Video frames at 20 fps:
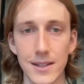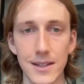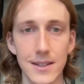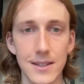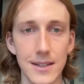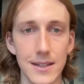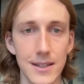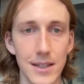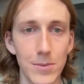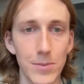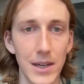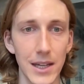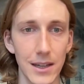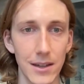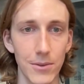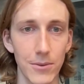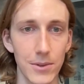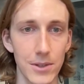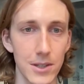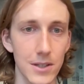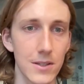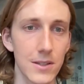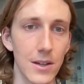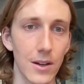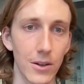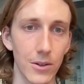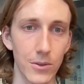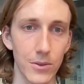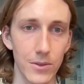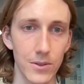CCTP, which is
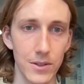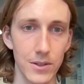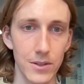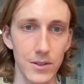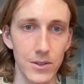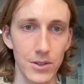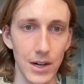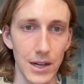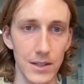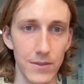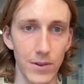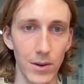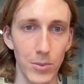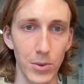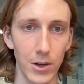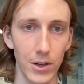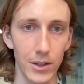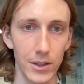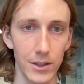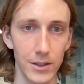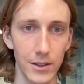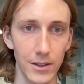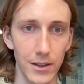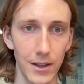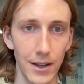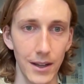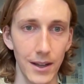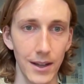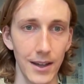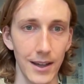Circle's transfer protocol.
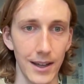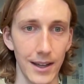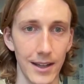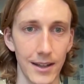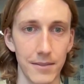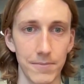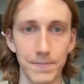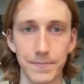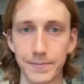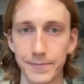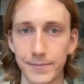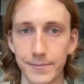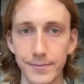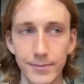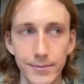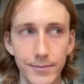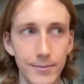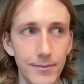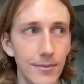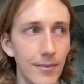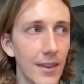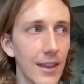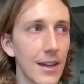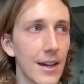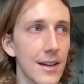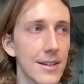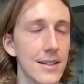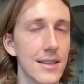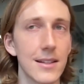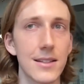And the
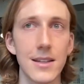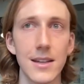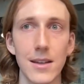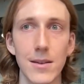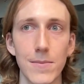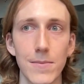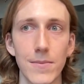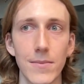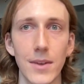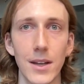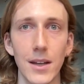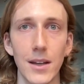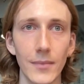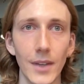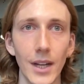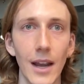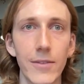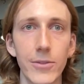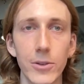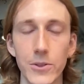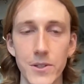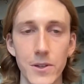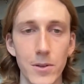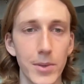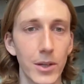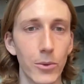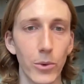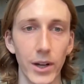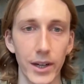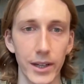Axelar team have also
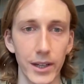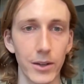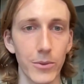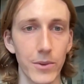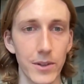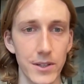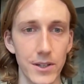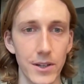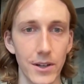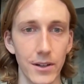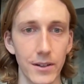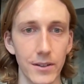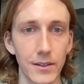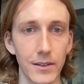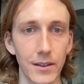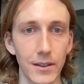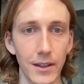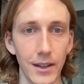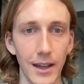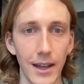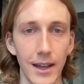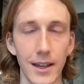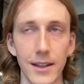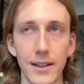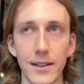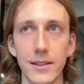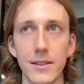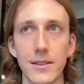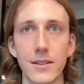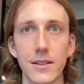been working with Circle,
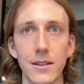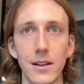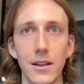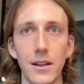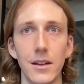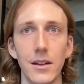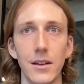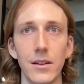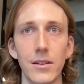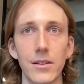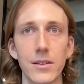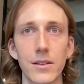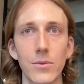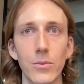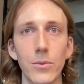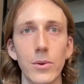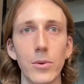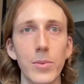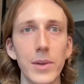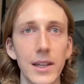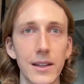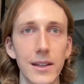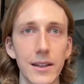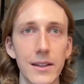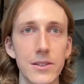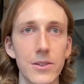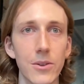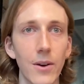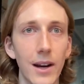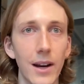and we'll
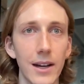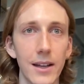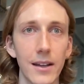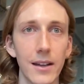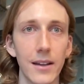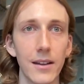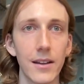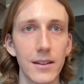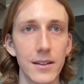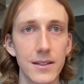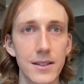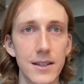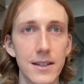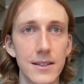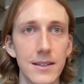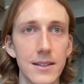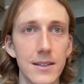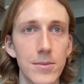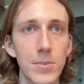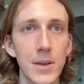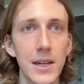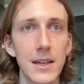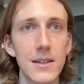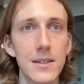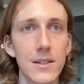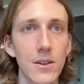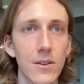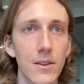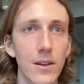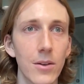be integrating CCTP
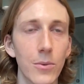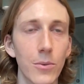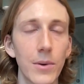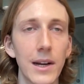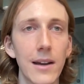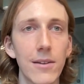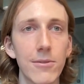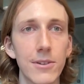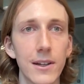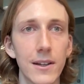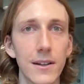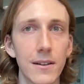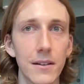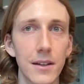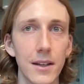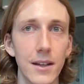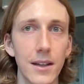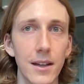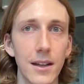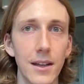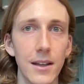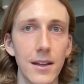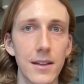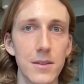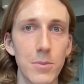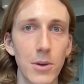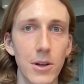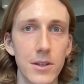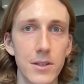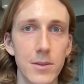so that whenever
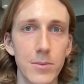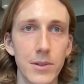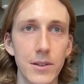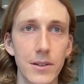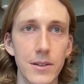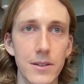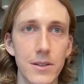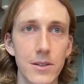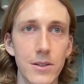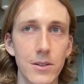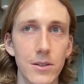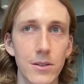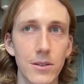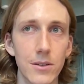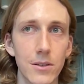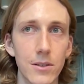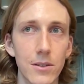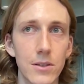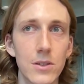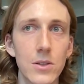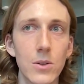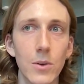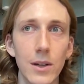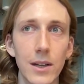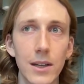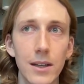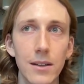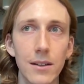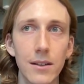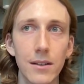it's possible to do
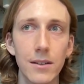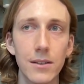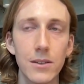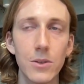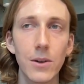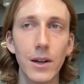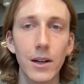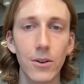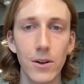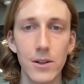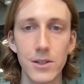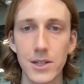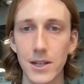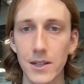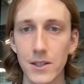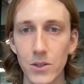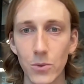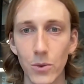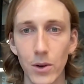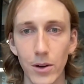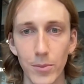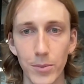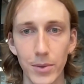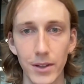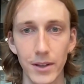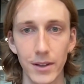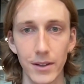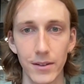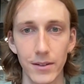a cross-chain swap